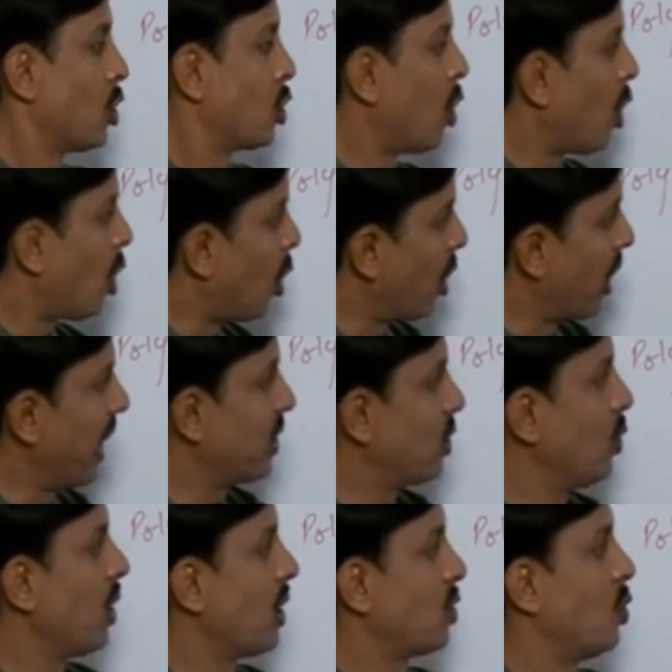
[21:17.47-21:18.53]
So on x
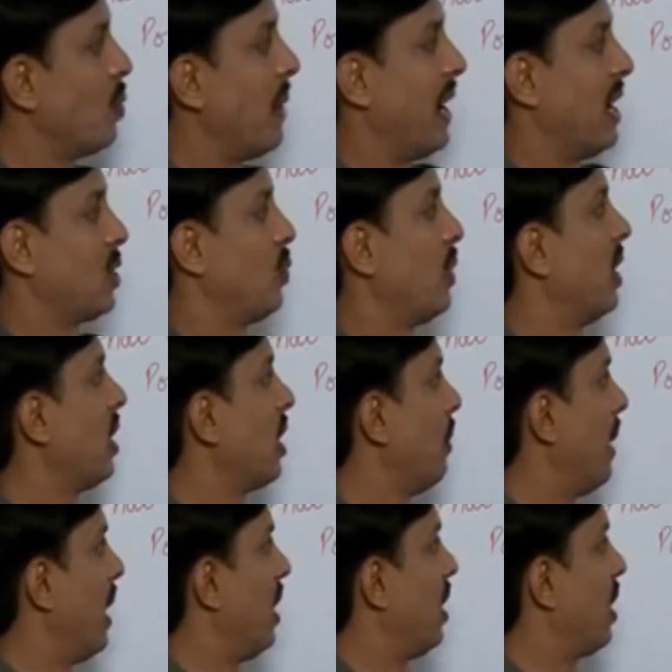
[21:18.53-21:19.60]
equals to minus 1,
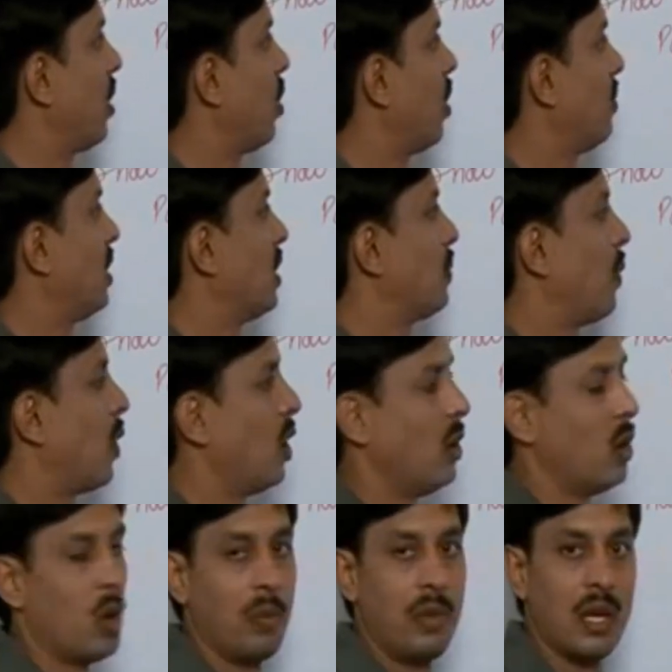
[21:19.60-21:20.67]
remainder of this
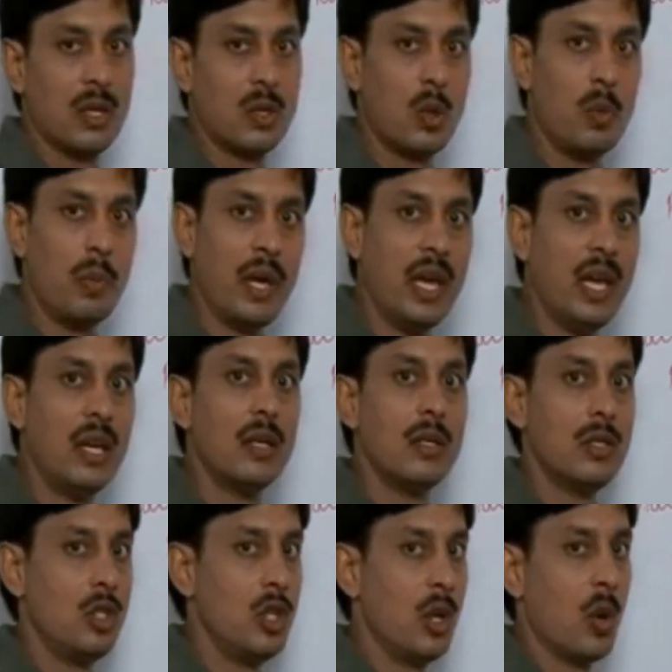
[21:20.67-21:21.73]
polynomial should be
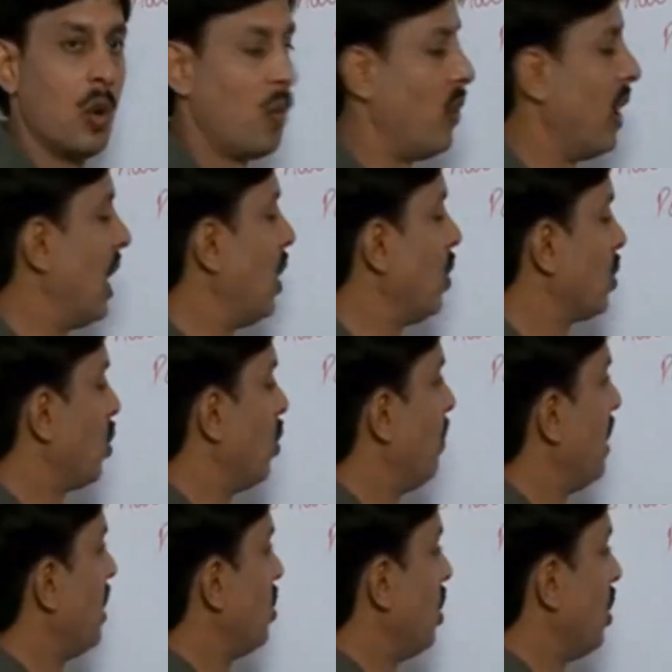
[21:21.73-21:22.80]
0. Value should
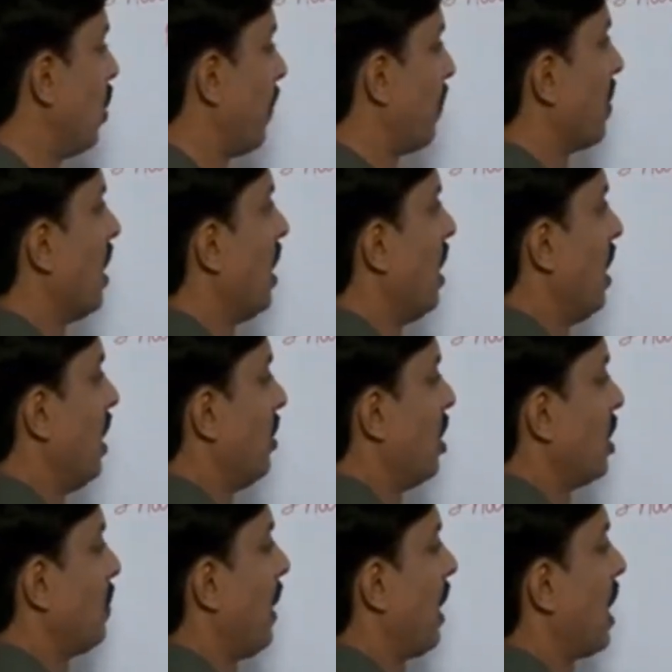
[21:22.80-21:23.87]
be 0.
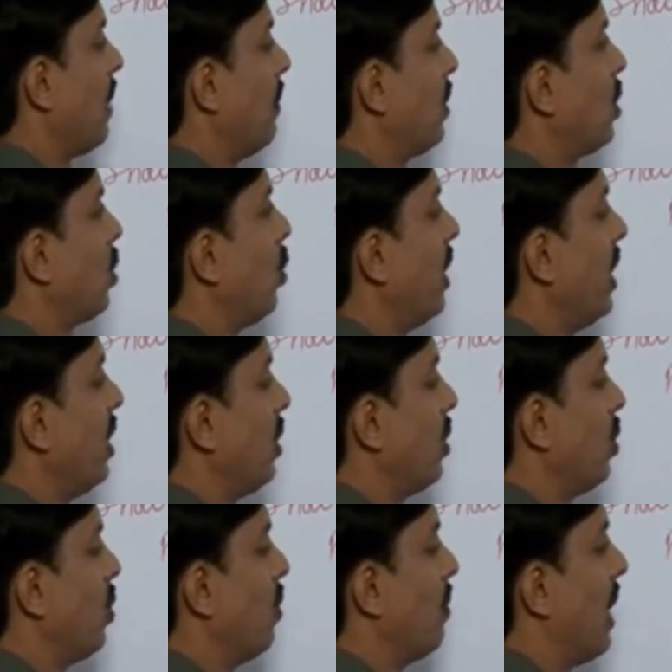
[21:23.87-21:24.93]
This becomes 2
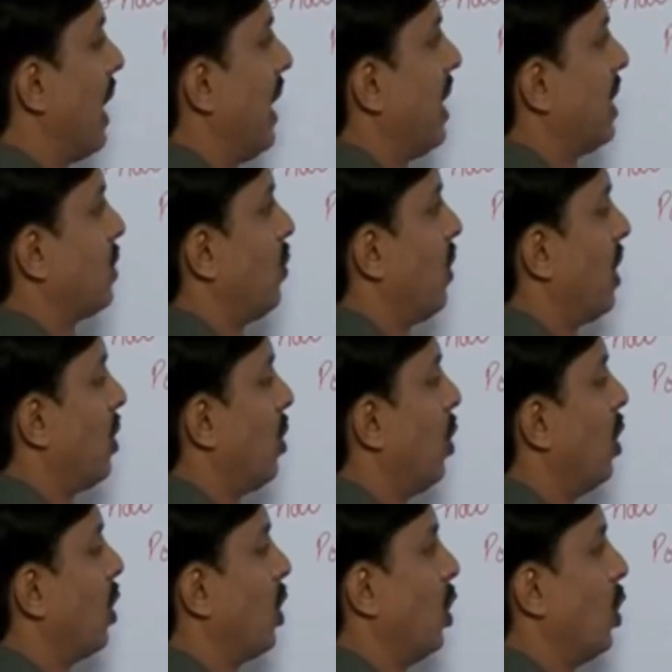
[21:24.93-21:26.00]
into minus 1
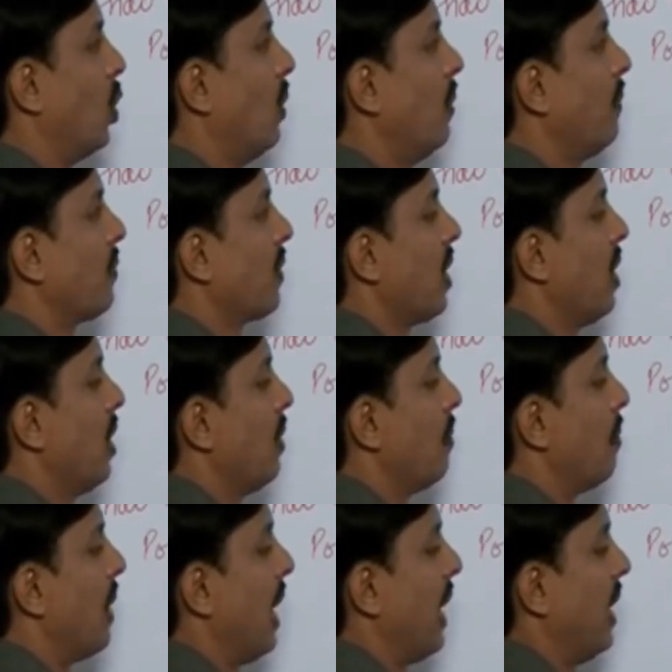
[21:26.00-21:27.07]
whole cube
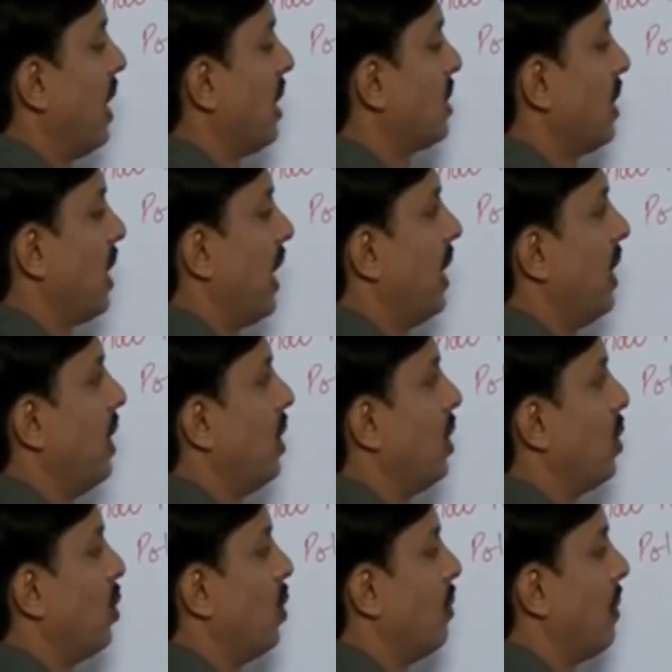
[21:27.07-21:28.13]
minus 9
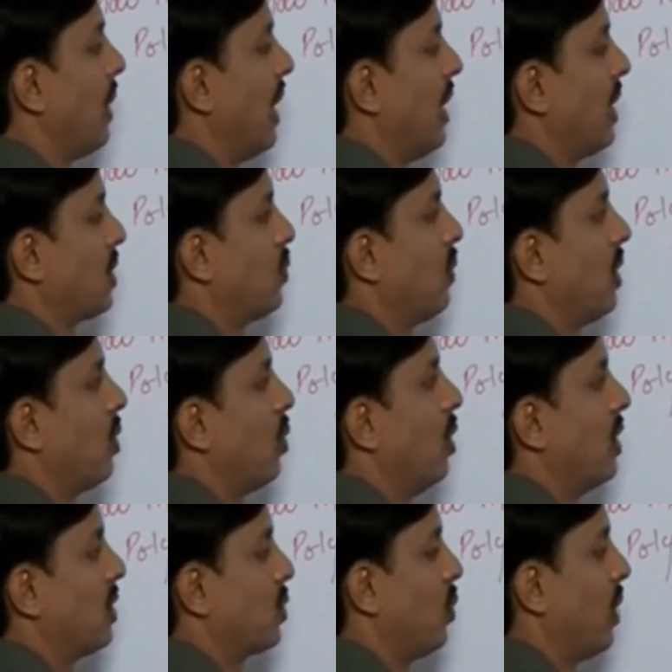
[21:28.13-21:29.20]
into minus 1
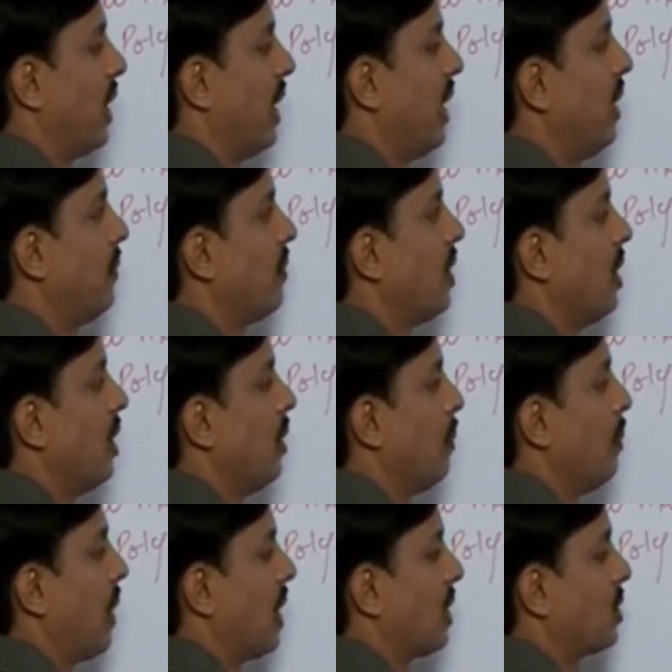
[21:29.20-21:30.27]
whole square
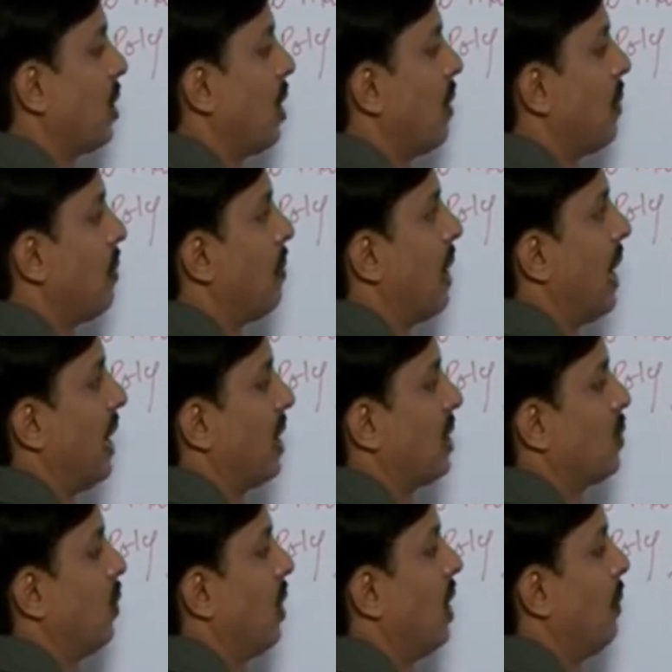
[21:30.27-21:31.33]
plus of
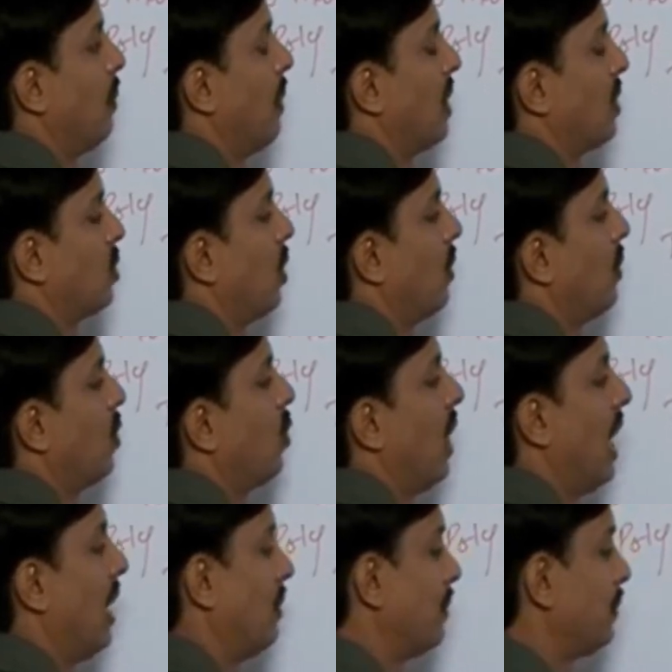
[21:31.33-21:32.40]
minus 1 plus of
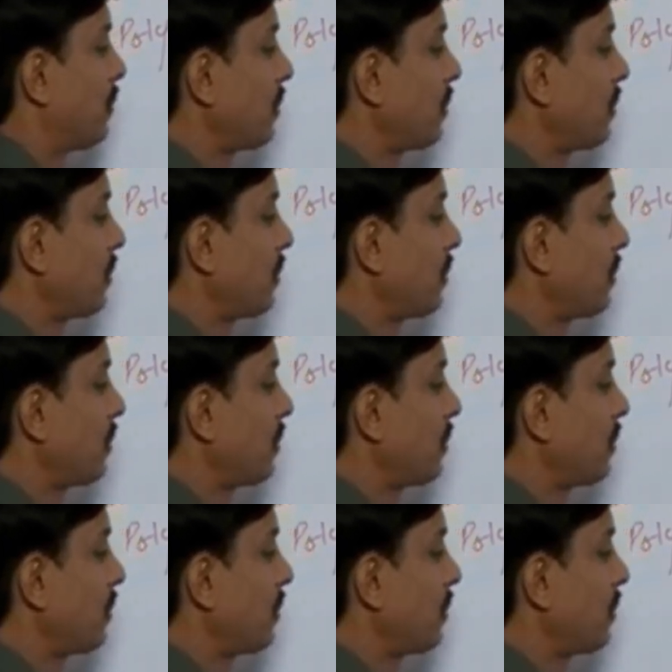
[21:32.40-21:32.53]
12.